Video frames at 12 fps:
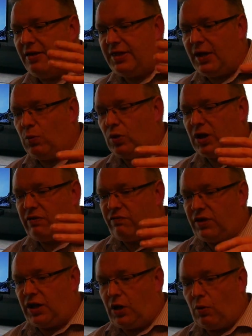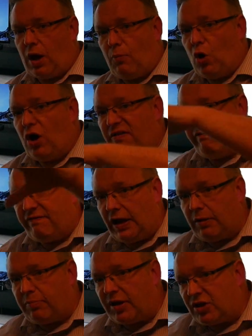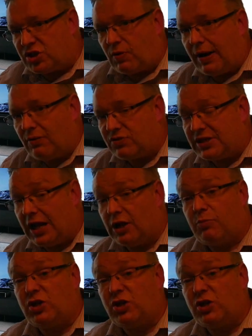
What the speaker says: They will give you a more enveloping surround sound,